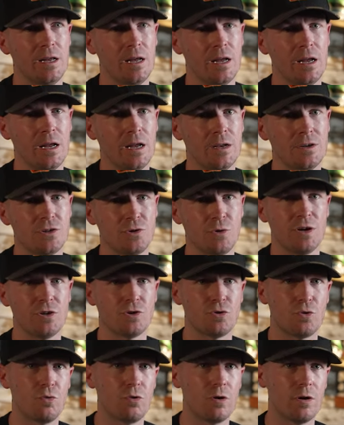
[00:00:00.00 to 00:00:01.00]
and so I
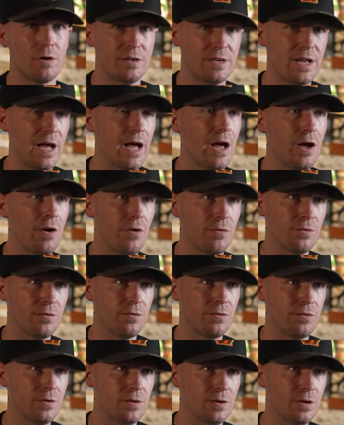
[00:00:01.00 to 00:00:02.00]
tore it
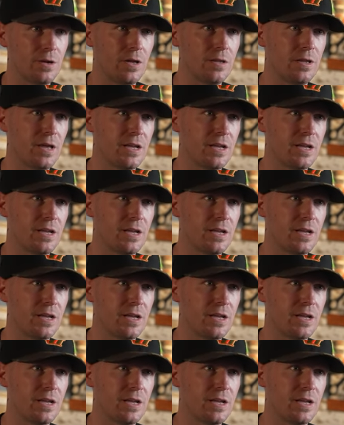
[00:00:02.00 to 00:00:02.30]
down, and